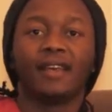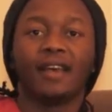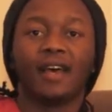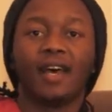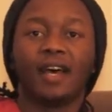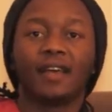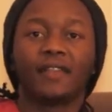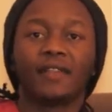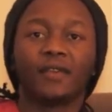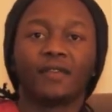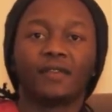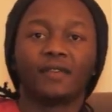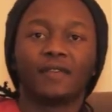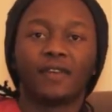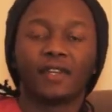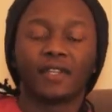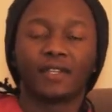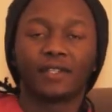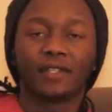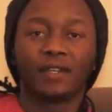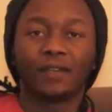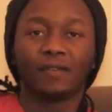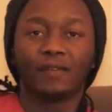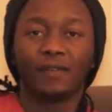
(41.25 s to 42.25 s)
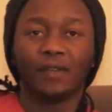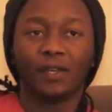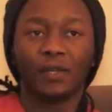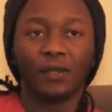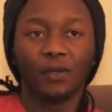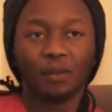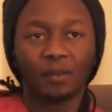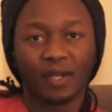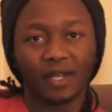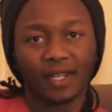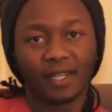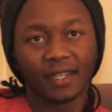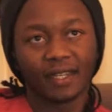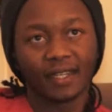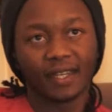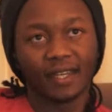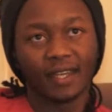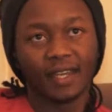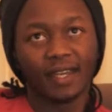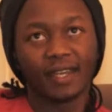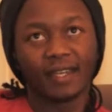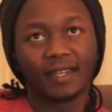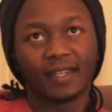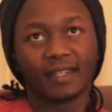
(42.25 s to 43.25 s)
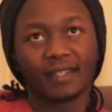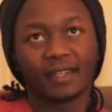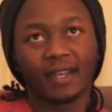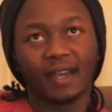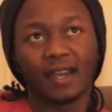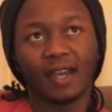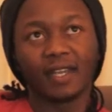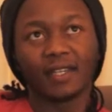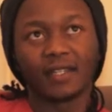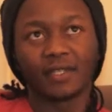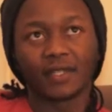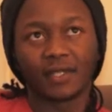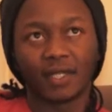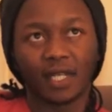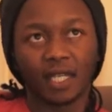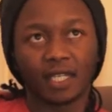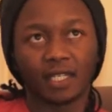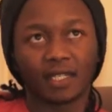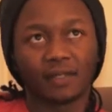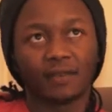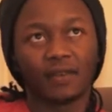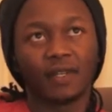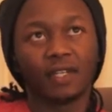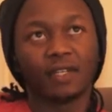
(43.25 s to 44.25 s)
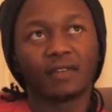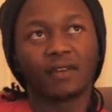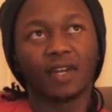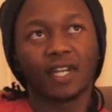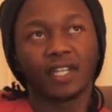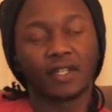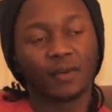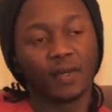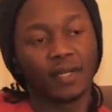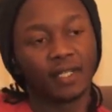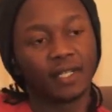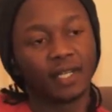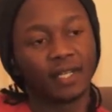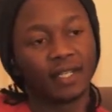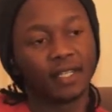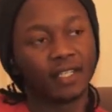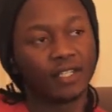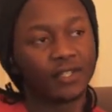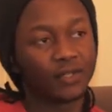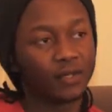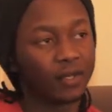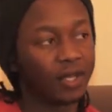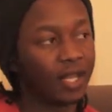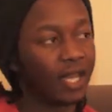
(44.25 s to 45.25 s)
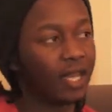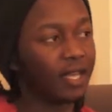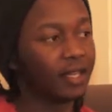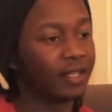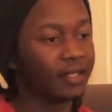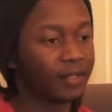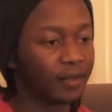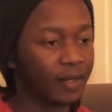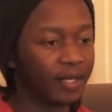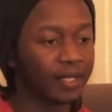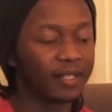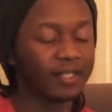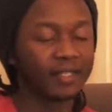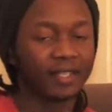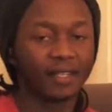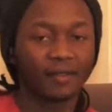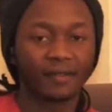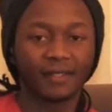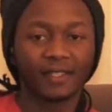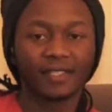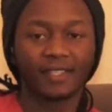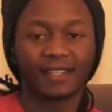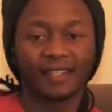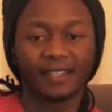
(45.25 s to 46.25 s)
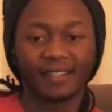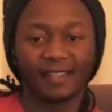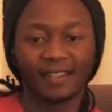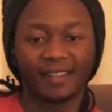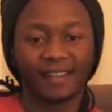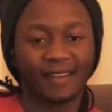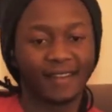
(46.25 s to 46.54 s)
at the University of Lübeck, and I successfully graduated in July 2017.